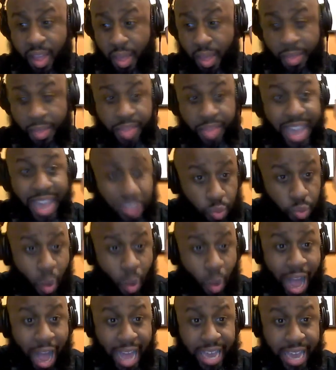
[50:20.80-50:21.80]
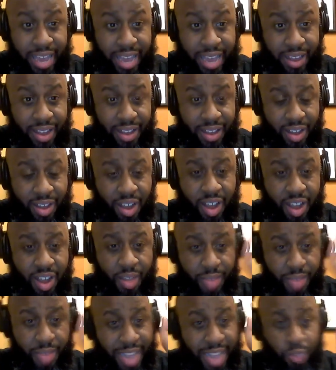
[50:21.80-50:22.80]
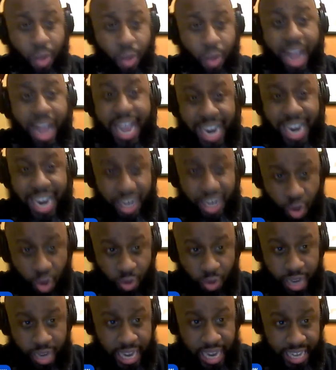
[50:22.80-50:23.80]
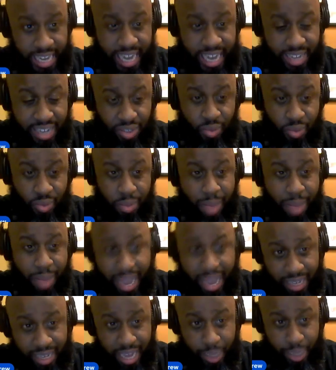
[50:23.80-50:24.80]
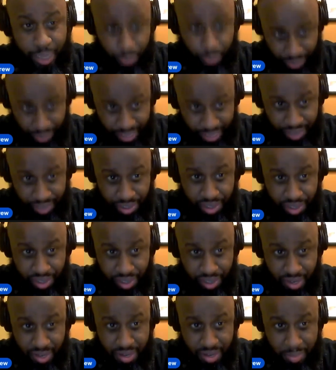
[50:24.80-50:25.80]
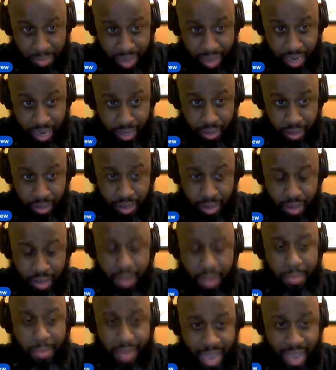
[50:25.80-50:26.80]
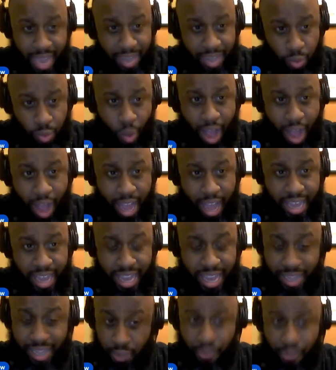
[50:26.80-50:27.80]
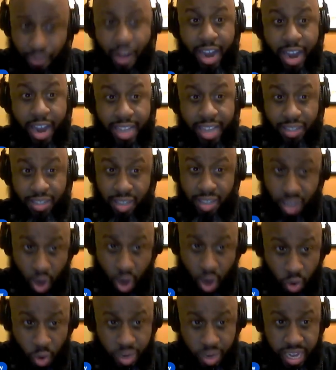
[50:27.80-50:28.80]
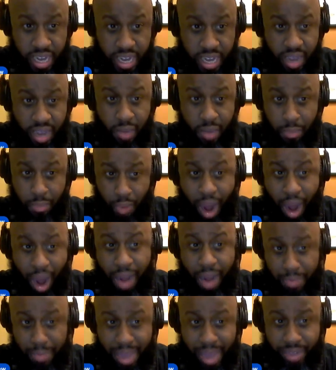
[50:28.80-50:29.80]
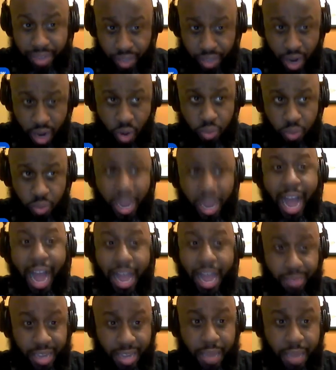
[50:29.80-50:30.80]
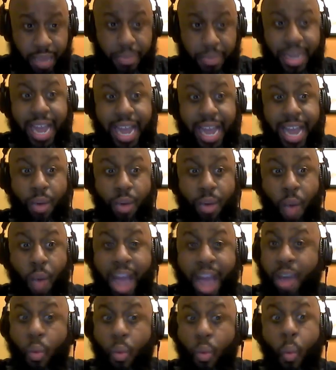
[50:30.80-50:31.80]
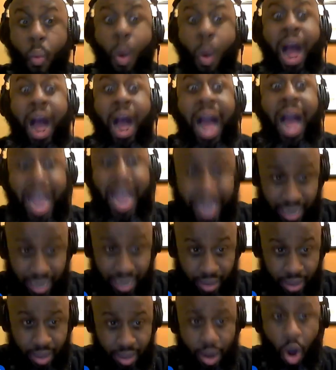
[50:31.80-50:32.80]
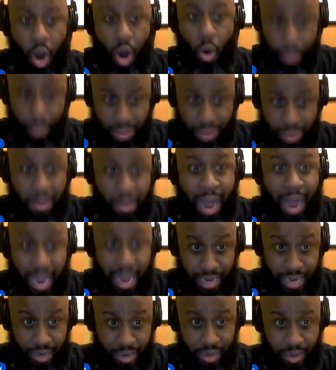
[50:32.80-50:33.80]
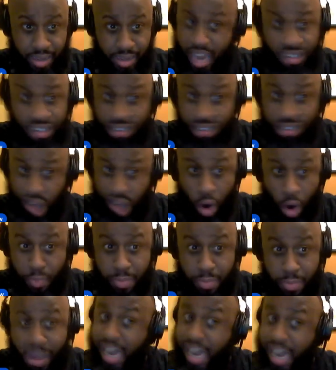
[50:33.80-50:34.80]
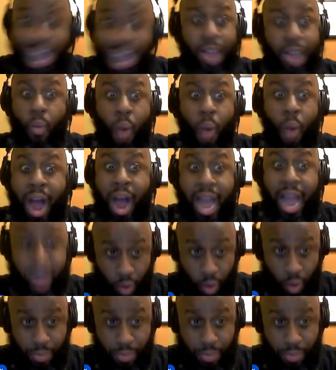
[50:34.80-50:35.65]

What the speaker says: That's why, and I know we're going to get into the Backlash predictions here in a minute, but that's why, as far as the Cody Brock match goes, I'm keeping a wide open mind. Not just an open mind, a wide open mind.